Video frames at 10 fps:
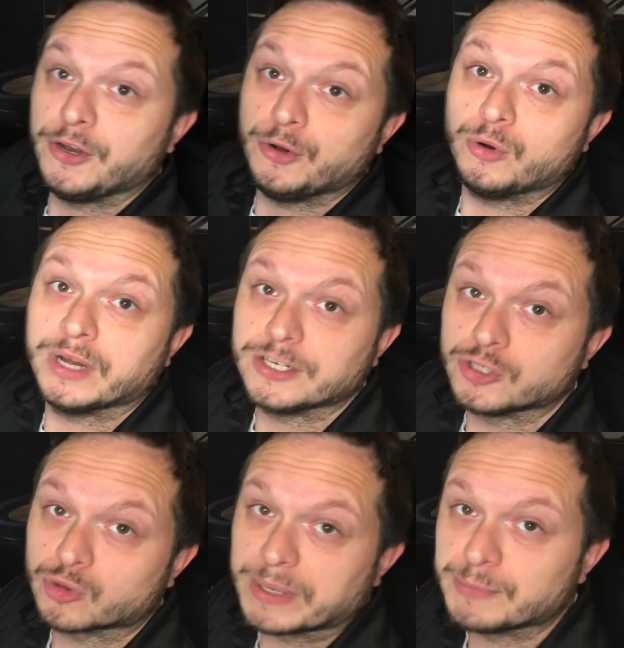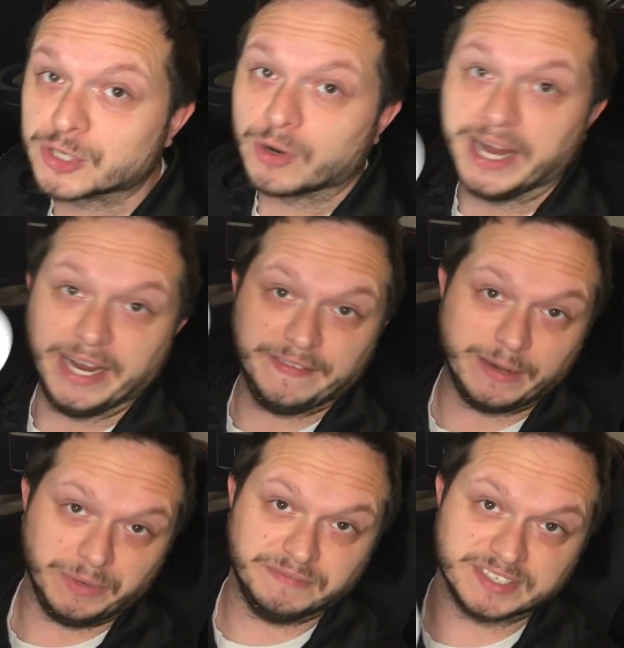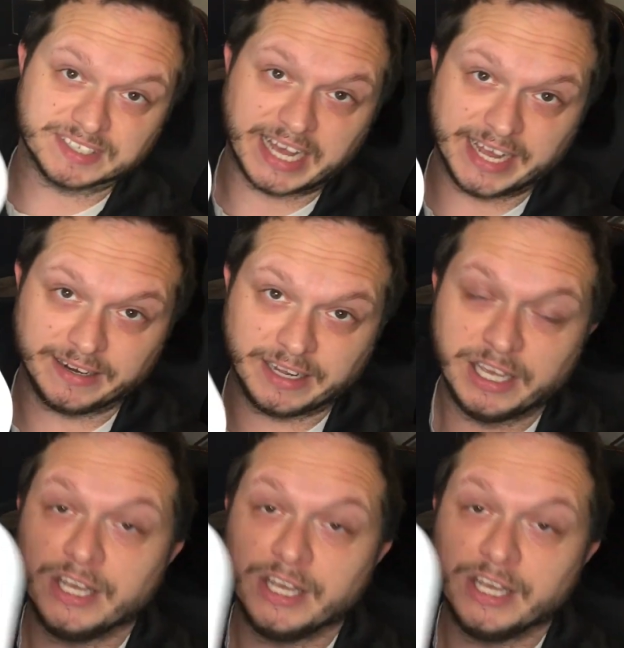new drip tray that we've designed.